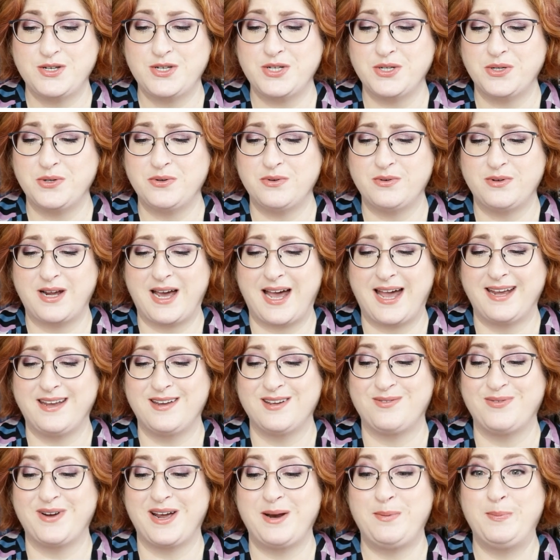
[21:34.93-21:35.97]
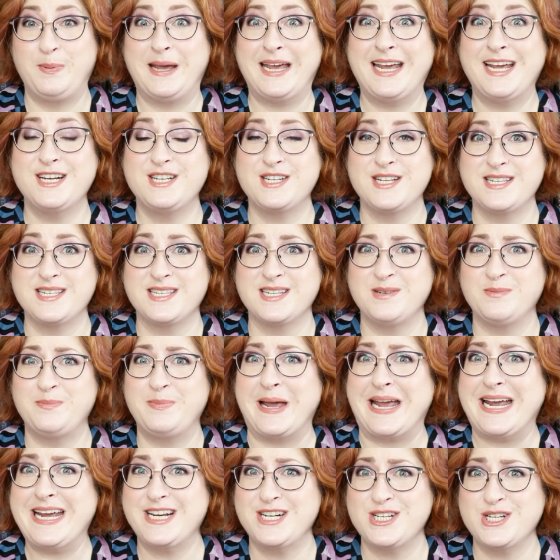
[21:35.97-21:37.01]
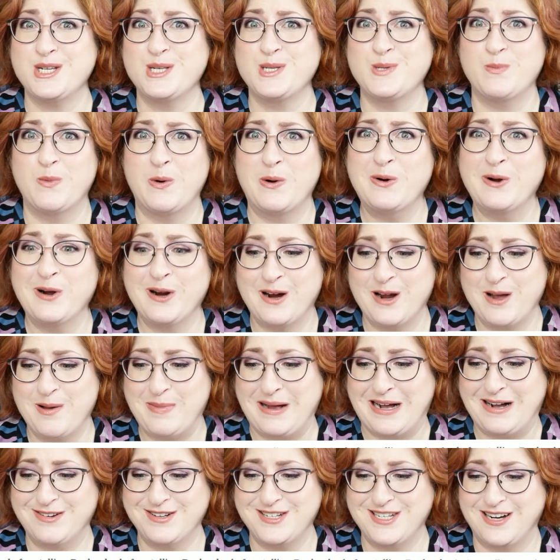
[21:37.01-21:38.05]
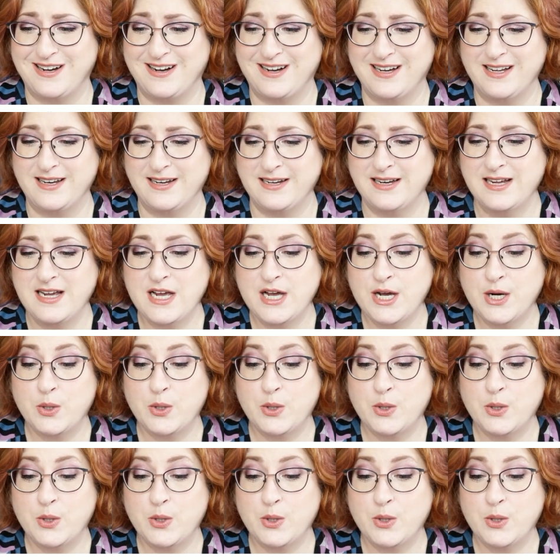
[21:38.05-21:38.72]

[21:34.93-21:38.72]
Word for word: dude, I could write pages and pages more about Dawn,